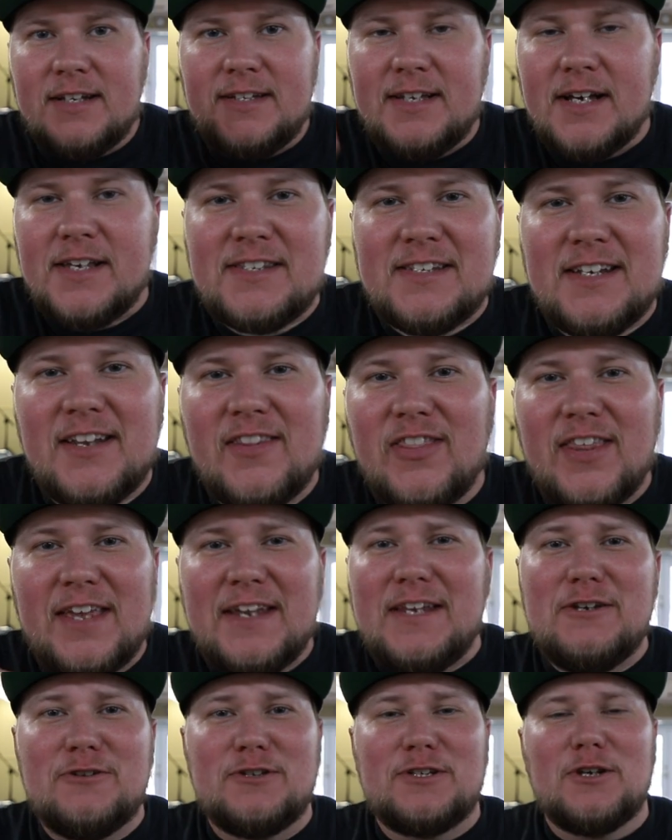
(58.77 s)
Dustin,
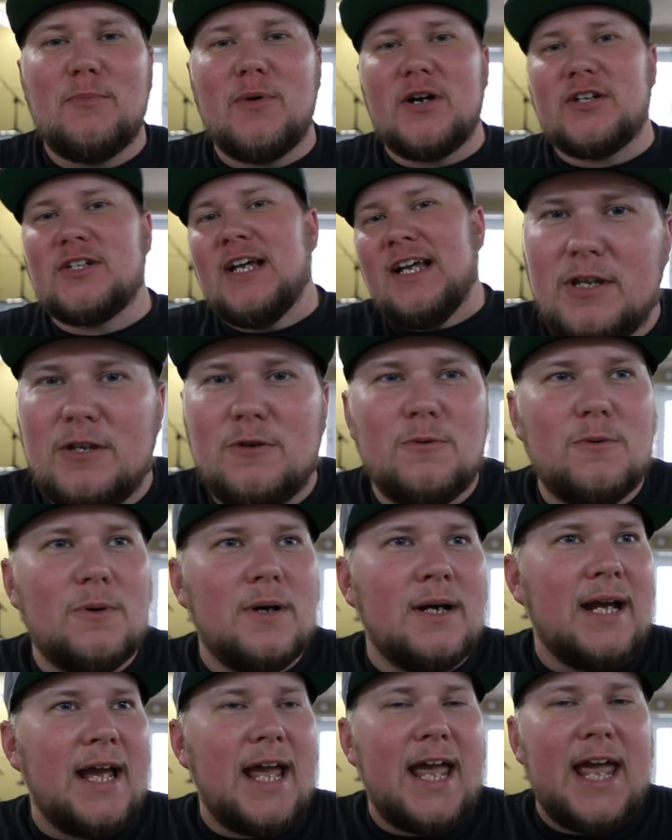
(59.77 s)
thank you so much.
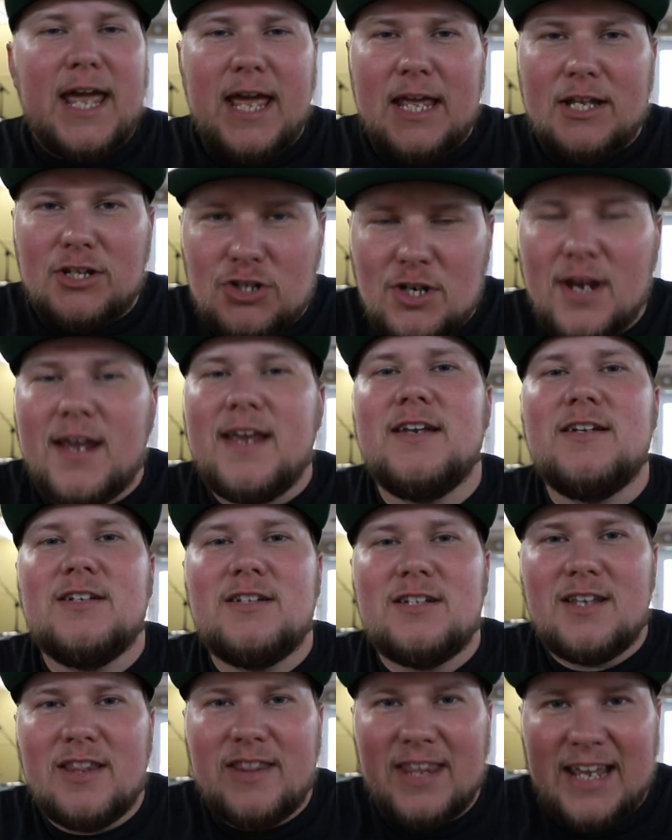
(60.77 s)
You
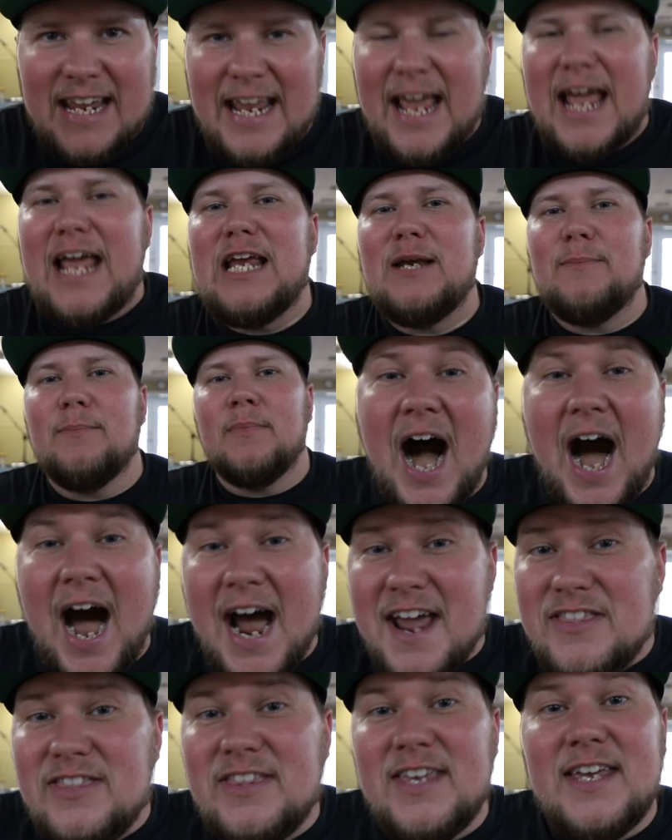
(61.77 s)
changed the game.
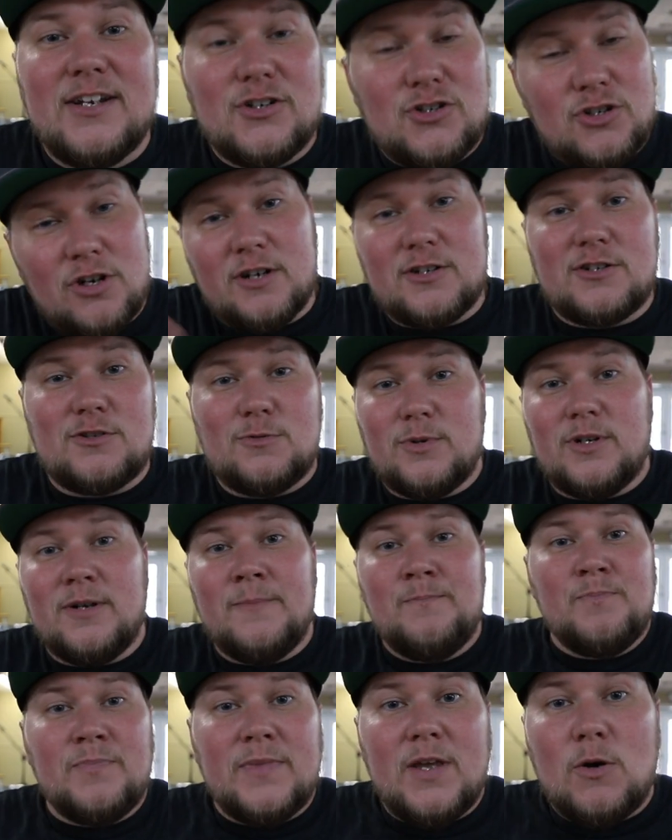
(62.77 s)
I think, Joshua,
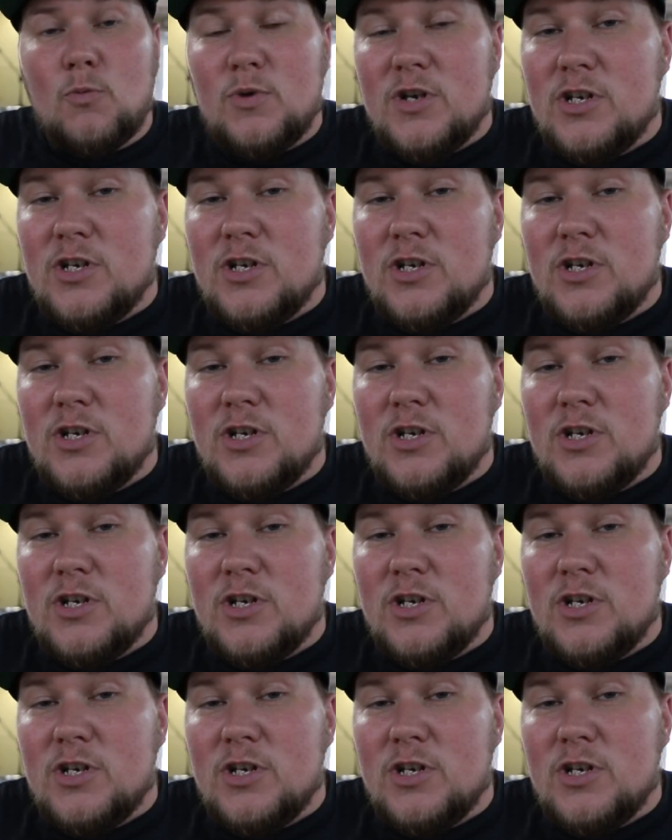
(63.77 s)
that